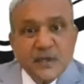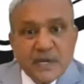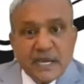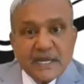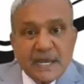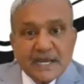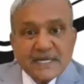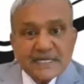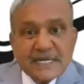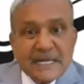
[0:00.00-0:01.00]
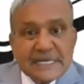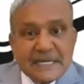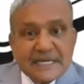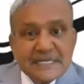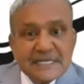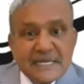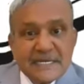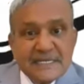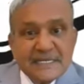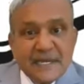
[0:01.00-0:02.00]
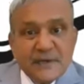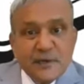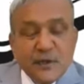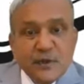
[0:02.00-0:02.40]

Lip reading: You can understand that is the reason